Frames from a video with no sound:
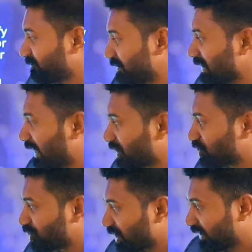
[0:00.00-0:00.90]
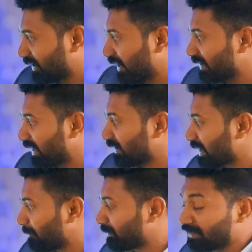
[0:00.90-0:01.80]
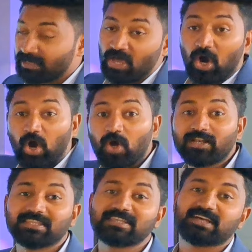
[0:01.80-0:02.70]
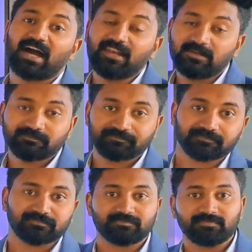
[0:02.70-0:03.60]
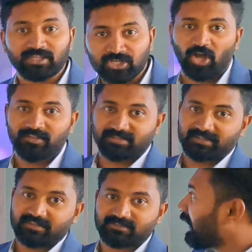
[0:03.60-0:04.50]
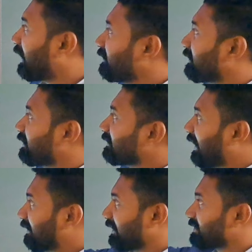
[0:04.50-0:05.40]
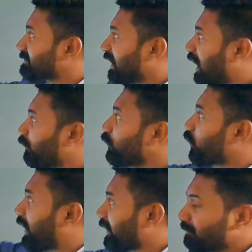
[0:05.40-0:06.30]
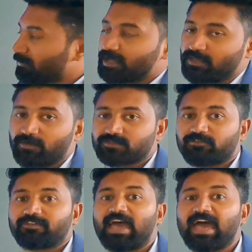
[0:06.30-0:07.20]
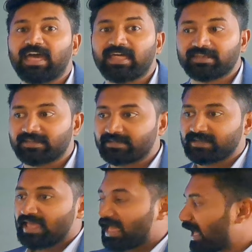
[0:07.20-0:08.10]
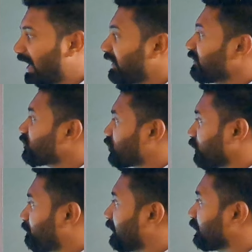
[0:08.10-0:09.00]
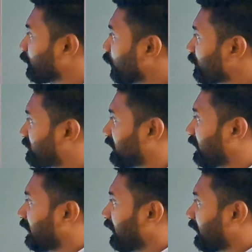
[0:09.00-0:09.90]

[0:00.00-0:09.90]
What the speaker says: F, G, H, J, K, L, M, N, all these are consonant. And in that case, how do I make use of an? An should be used